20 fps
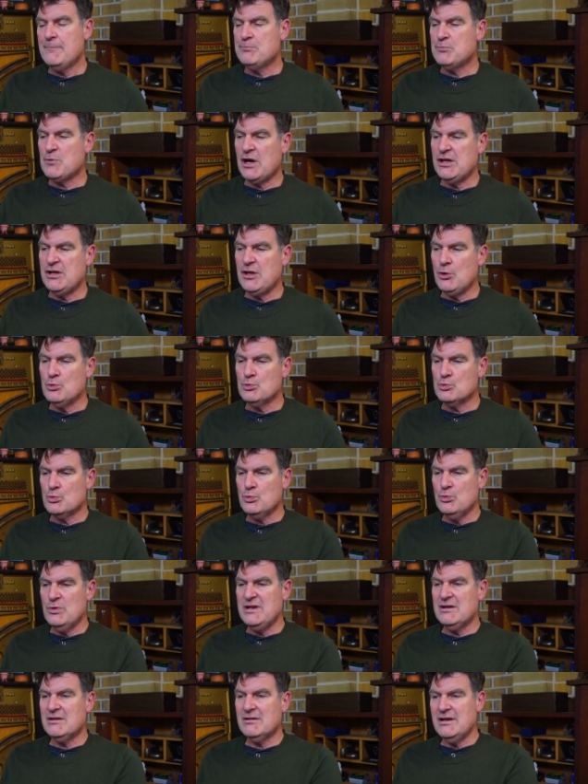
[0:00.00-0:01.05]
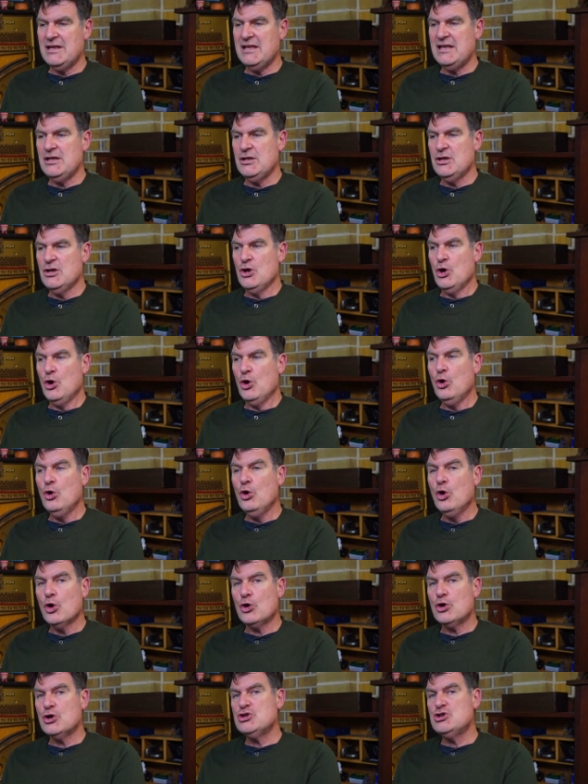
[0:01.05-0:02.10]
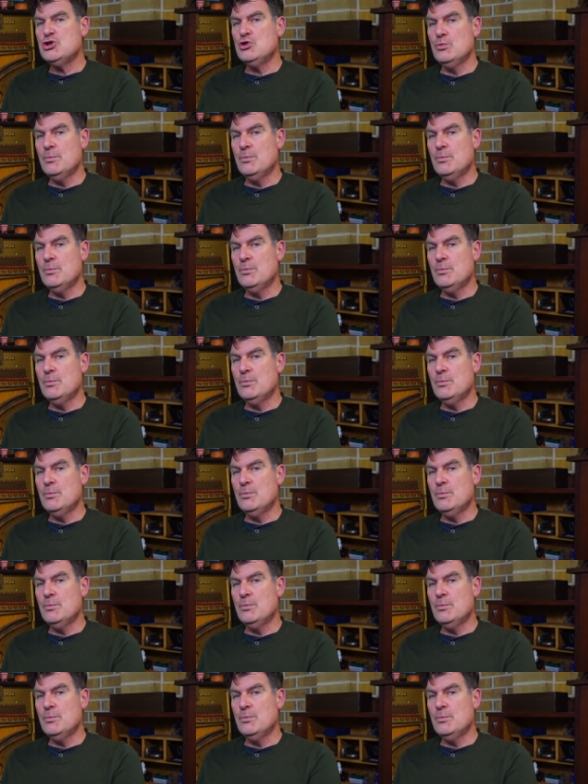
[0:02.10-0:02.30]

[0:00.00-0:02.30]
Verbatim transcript: I don't really look to